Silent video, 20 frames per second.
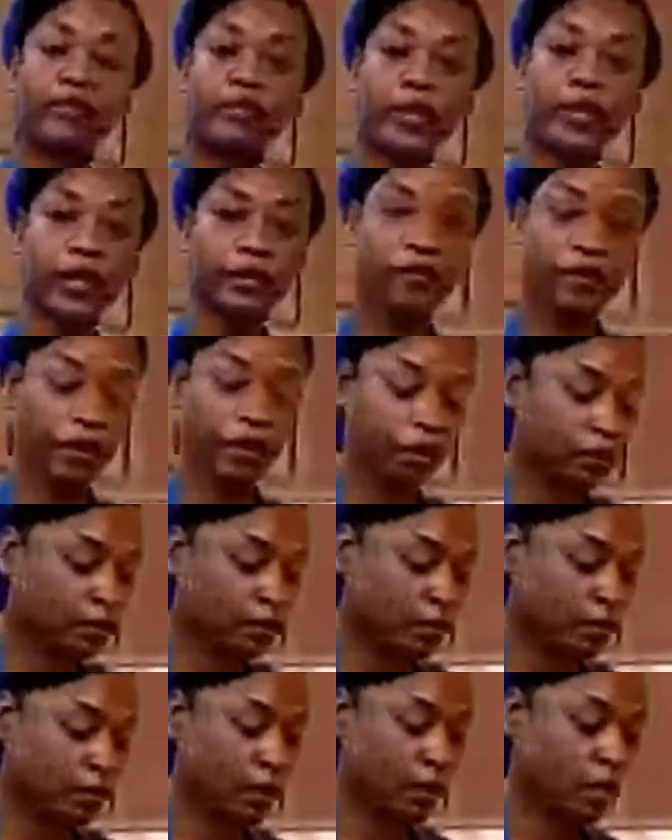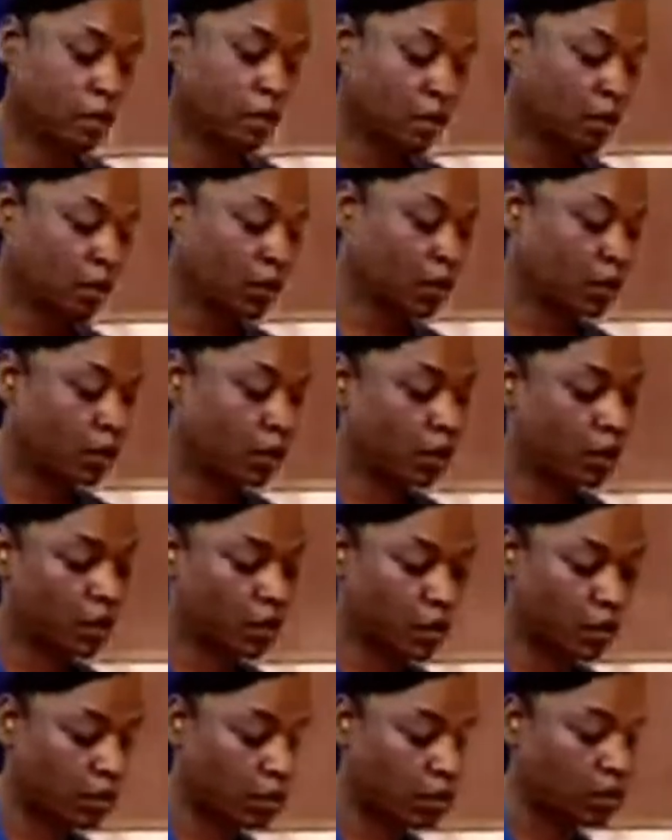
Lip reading: level of flavor.